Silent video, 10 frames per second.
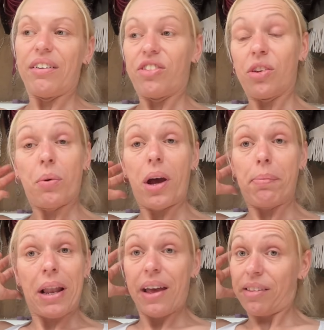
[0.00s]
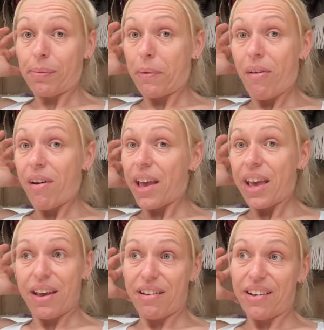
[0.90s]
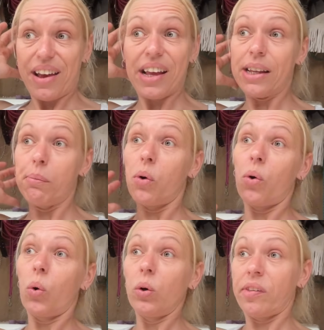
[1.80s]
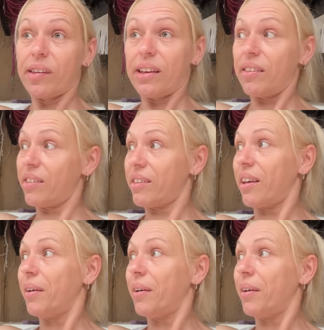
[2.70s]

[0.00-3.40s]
Do I plan to buy any more horses?